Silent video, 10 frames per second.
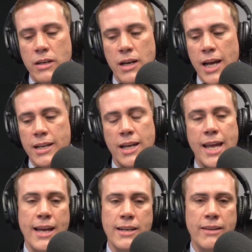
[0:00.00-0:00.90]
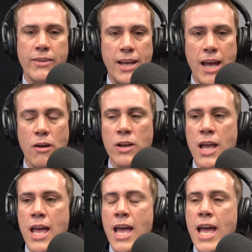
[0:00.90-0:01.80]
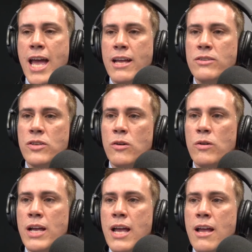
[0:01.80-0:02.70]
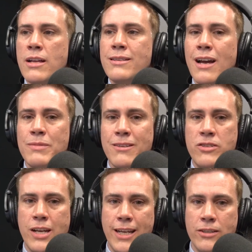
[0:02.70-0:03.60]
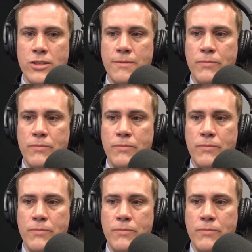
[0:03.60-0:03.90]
I can't even count. And so times have changed,